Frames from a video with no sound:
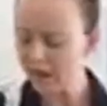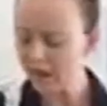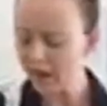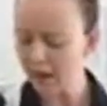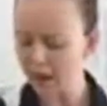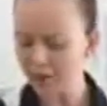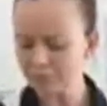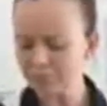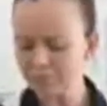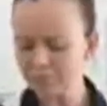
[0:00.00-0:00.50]

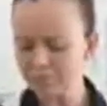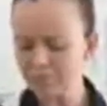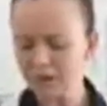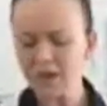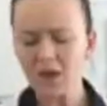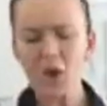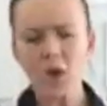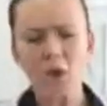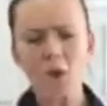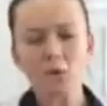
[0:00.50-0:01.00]

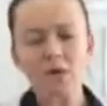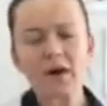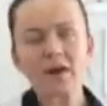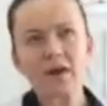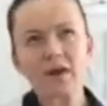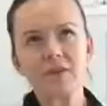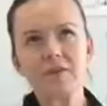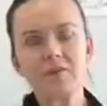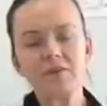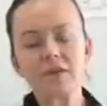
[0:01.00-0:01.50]

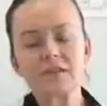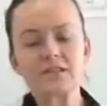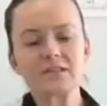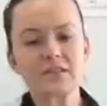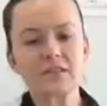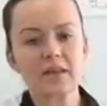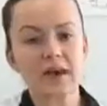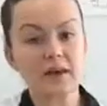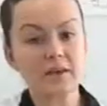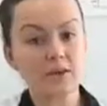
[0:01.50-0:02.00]
Another
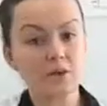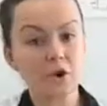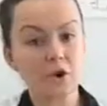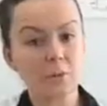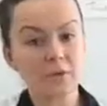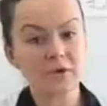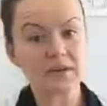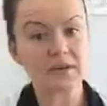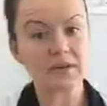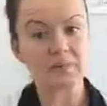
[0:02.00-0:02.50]
reason that
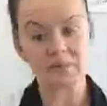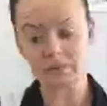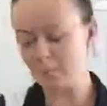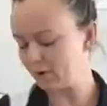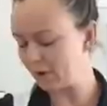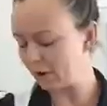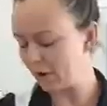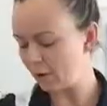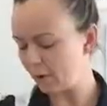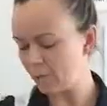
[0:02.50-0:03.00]
commonly people
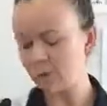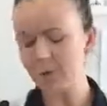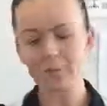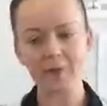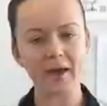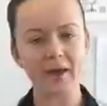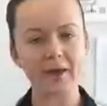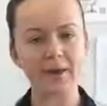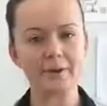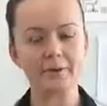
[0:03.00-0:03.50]
get elbow
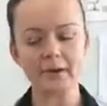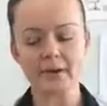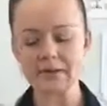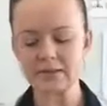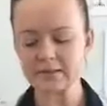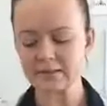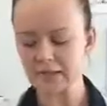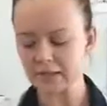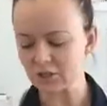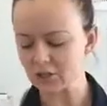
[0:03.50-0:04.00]
pain
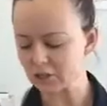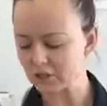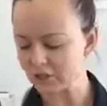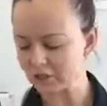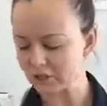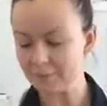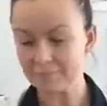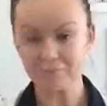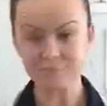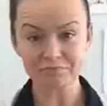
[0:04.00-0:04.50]
is
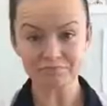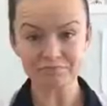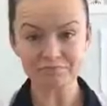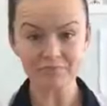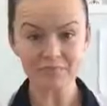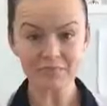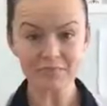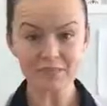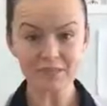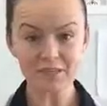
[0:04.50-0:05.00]
actually
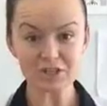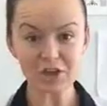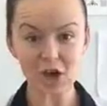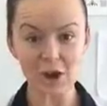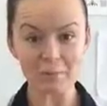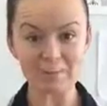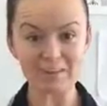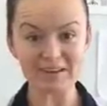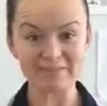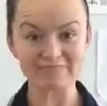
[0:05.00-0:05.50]

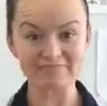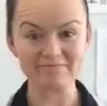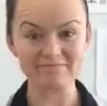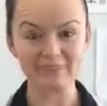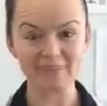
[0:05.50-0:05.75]
typing.